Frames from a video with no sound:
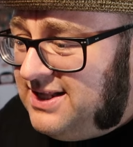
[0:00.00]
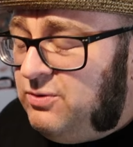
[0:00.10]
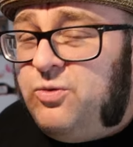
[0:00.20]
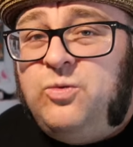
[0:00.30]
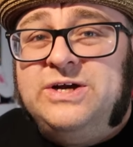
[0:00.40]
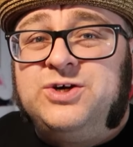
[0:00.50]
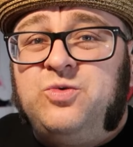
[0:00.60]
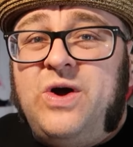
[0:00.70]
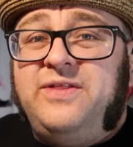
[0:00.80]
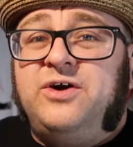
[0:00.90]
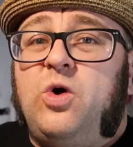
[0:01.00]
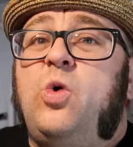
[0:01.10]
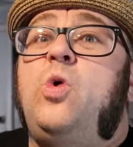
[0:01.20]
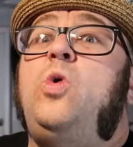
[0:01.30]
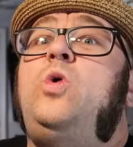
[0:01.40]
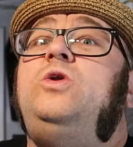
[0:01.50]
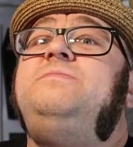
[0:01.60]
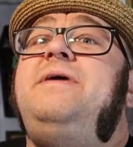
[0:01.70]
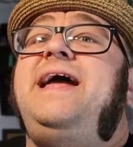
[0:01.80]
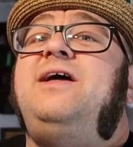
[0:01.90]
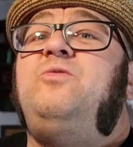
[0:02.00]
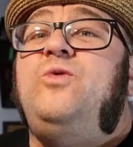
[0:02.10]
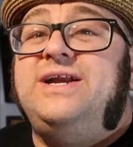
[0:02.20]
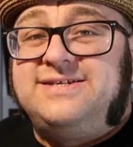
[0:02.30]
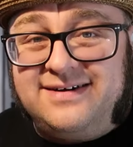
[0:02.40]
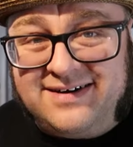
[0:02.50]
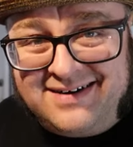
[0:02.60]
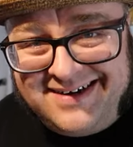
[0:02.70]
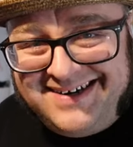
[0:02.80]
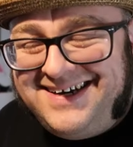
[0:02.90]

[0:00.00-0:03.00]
the winter weather, old man winter,